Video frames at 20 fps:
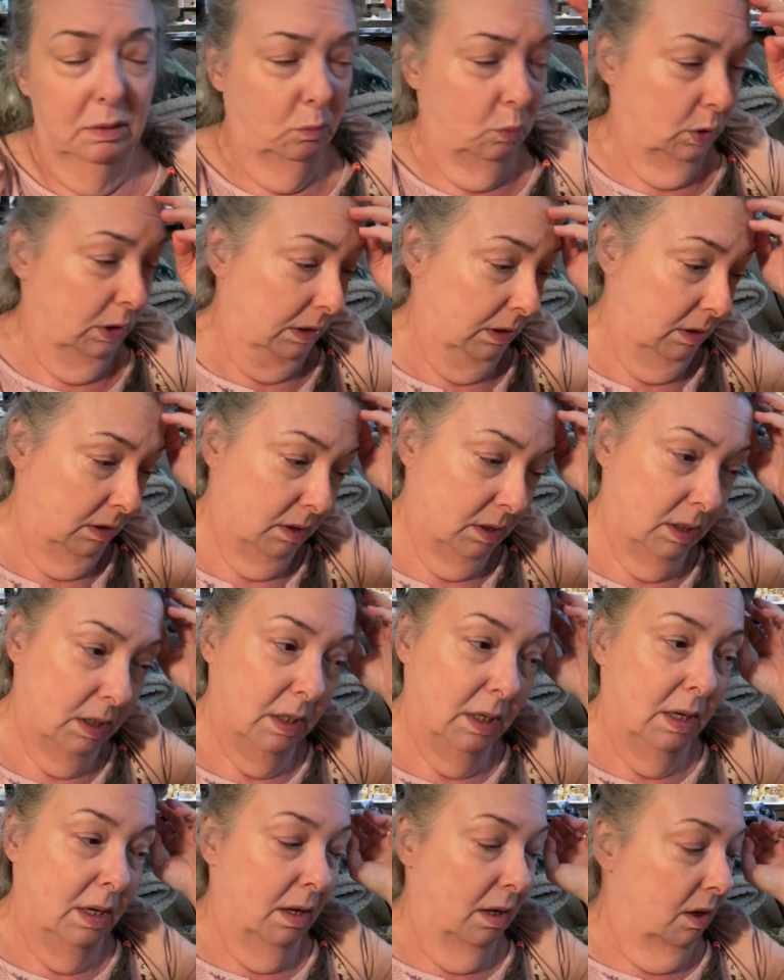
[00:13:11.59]
Wouldn't
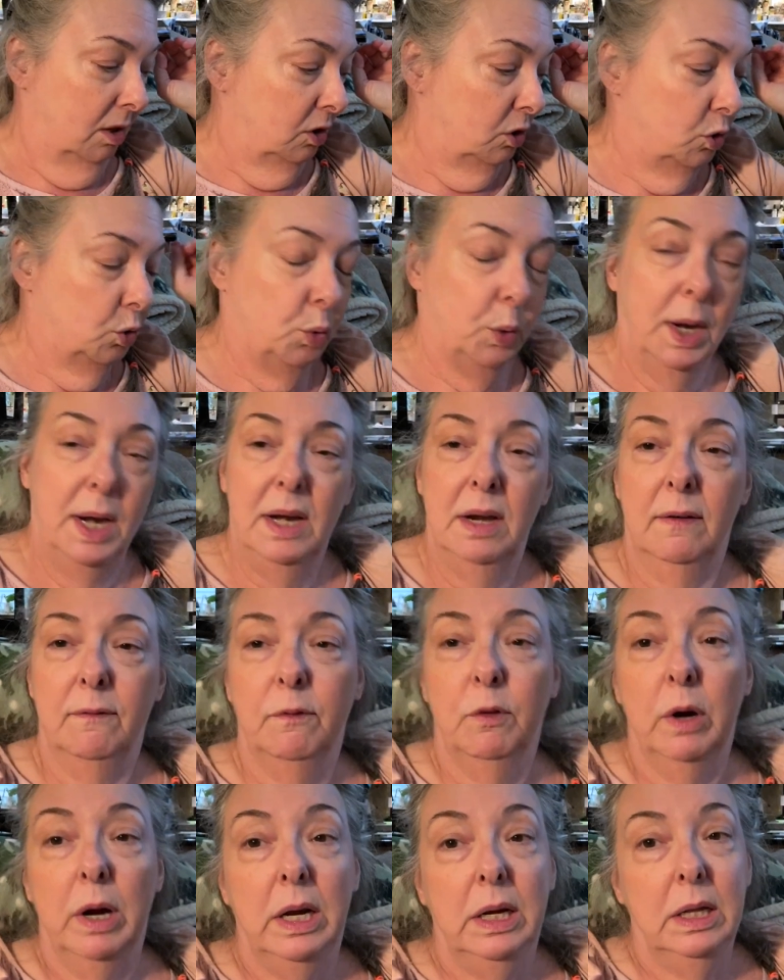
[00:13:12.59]
trade it
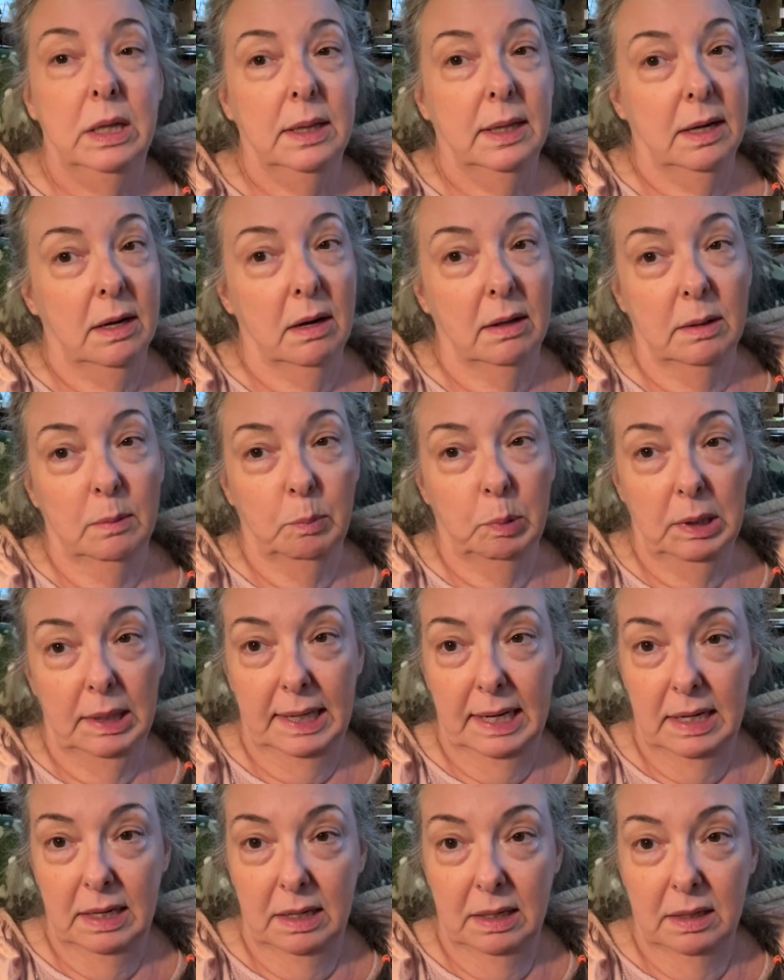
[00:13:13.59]
for anything on the
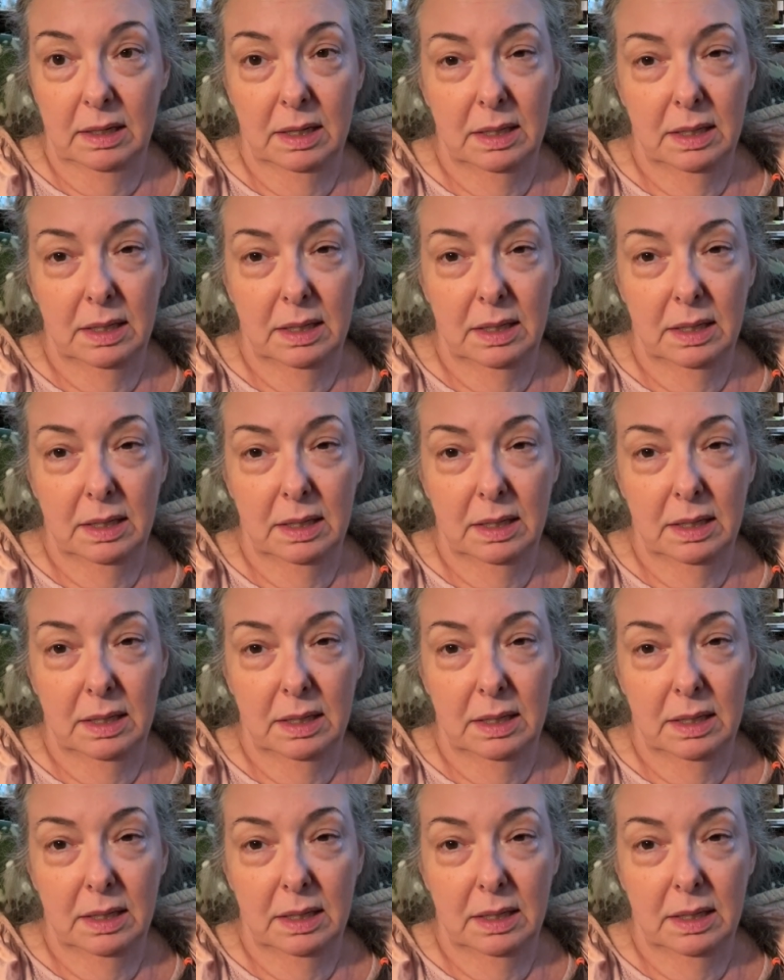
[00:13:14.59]
planet.